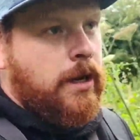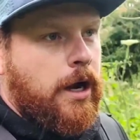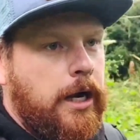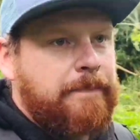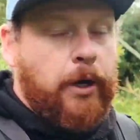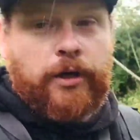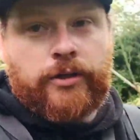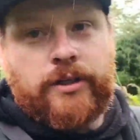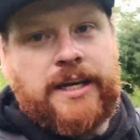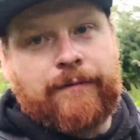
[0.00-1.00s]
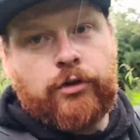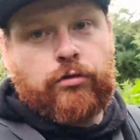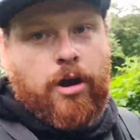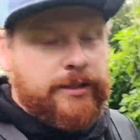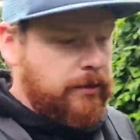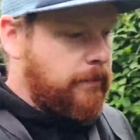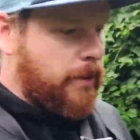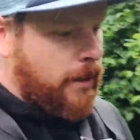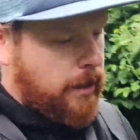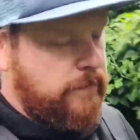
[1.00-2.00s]
I personally haven't tried them.
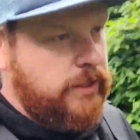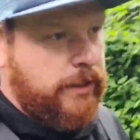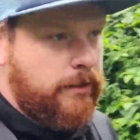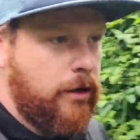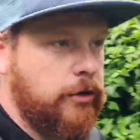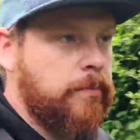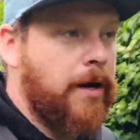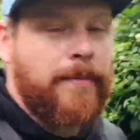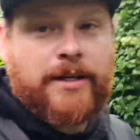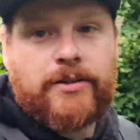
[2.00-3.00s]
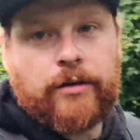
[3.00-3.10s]
I've seen lots of my mates